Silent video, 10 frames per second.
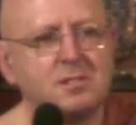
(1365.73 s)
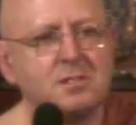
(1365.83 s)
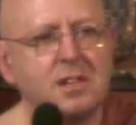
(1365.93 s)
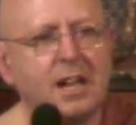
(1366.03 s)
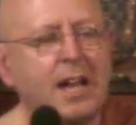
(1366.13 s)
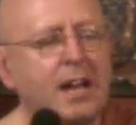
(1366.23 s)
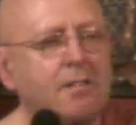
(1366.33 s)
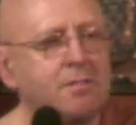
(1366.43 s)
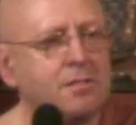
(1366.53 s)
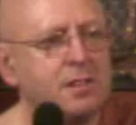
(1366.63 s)

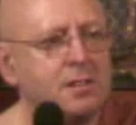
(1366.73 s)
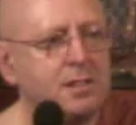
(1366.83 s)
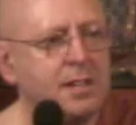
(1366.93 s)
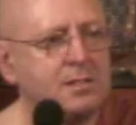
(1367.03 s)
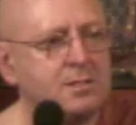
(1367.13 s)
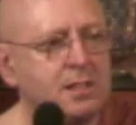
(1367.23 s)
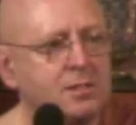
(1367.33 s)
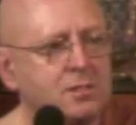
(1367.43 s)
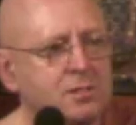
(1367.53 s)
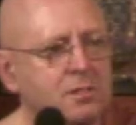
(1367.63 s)
have that
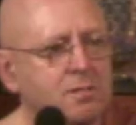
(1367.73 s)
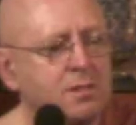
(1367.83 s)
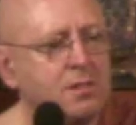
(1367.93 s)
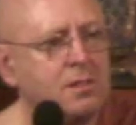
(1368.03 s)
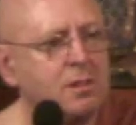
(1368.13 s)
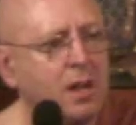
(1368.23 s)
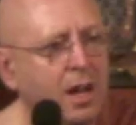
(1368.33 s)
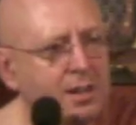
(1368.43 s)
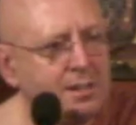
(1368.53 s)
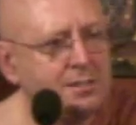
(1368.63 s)
sense of
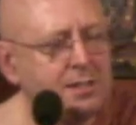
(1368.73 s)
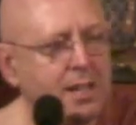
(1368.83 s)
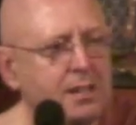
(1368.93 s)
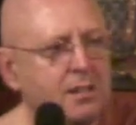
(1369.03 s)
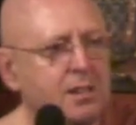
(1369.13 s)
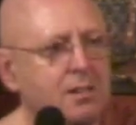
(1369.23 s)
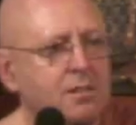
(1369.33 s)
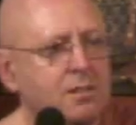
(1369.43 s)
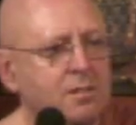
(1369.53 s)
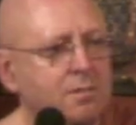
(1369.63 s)
understanding,
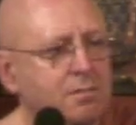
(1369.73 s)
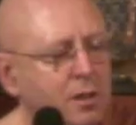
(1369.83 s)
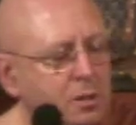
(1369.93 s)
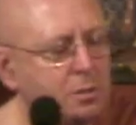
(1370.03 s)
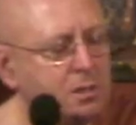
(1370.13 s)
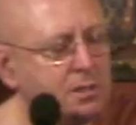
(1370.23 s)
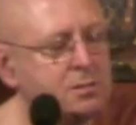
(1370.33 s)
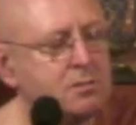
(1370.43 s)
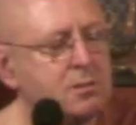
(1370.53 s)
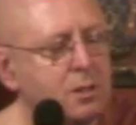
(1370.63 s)
of no
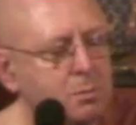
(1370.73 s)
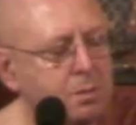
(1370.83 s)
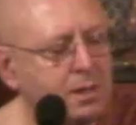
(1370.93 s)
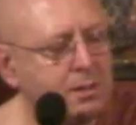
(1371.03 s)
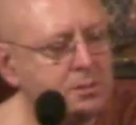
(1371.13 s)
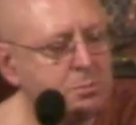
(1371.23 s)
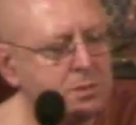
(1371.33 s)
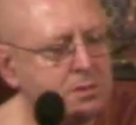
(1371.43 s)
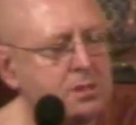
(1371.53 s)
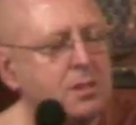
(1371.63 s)
guilt, no
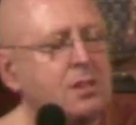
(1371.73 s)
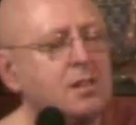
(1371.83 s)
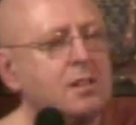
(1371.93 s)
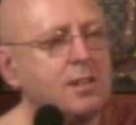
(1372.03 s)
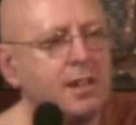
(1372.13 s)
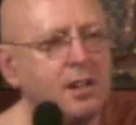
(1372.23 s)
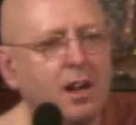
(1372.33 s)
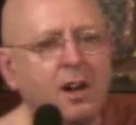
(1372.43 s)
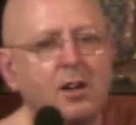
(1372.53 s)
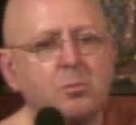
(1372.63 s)
punishment, they
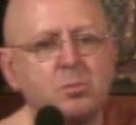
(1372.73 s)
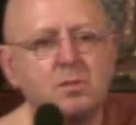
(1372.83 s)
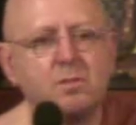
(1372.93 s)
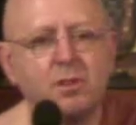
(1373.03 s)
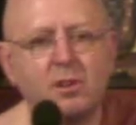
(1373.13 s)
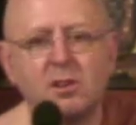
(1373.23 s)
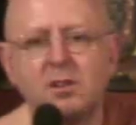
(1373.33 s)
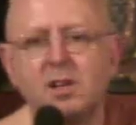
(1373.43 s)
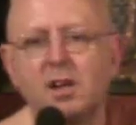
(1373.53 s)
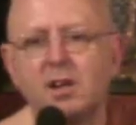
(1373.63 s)
can't move on
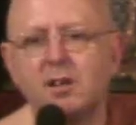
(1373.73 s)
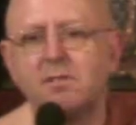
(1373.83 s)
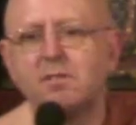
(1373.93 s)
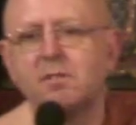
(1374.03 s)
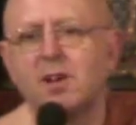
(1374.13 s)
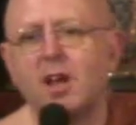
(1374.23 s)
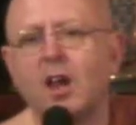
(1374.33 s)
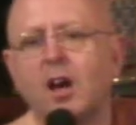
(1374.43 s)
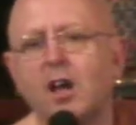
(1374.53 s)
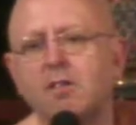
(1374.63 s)
and live a
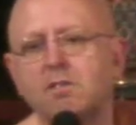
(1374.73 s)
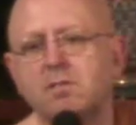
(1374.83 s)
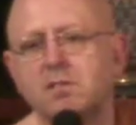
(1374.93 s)
life.